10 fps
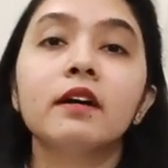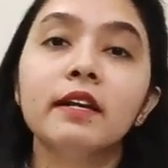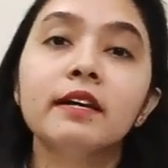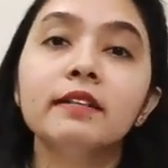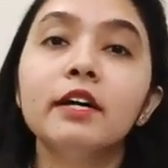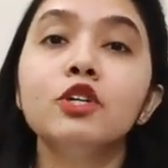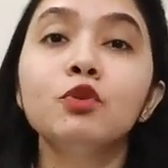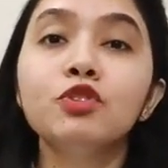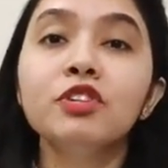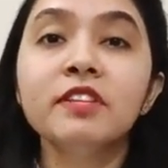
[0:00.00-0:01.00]
clear the
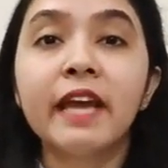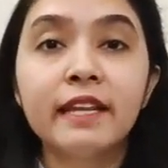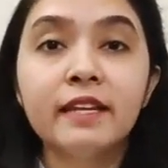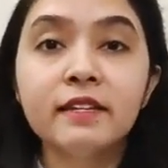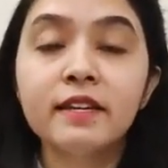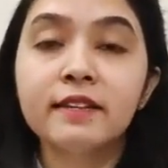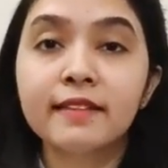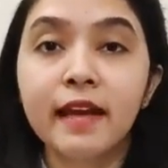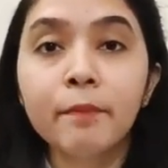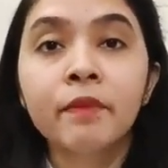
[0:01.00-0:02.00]
UGC NET
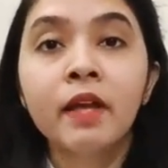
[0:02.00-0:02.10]
exam,